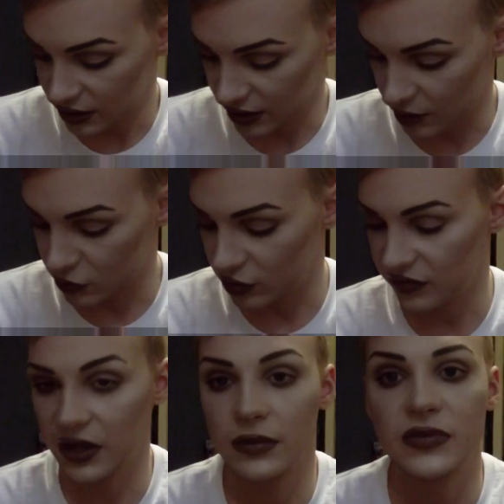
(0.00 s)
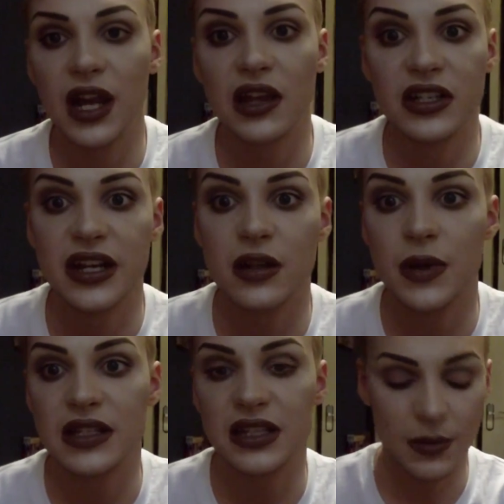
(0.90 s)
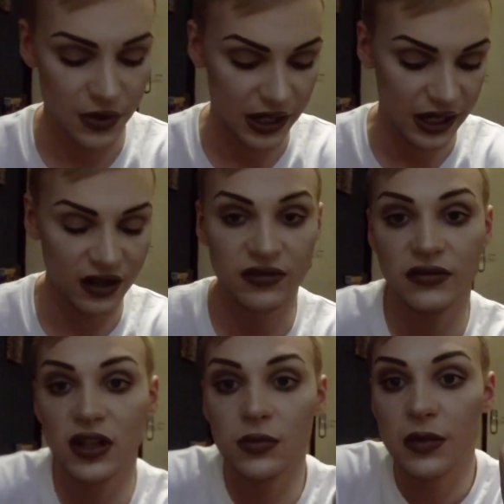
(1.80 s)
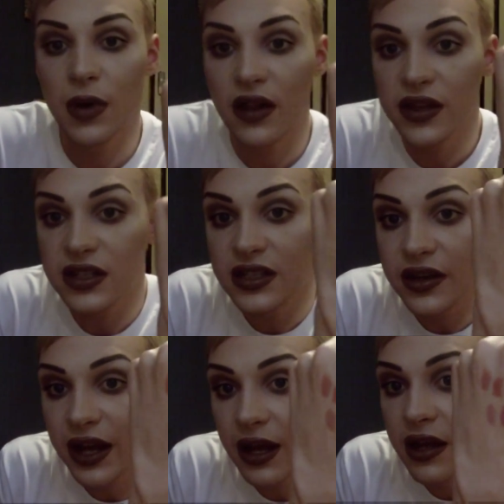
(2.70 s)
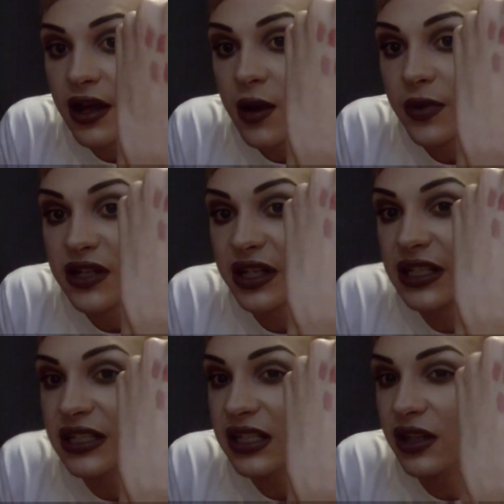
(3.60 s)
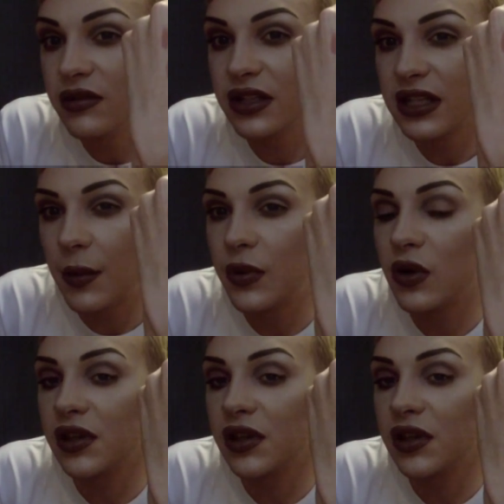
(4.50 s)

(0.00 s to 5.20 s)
you know, more of a Kylie Jenner based lip, but I kind of couldn't be bothered, so yeah. But as you can see, those are the type of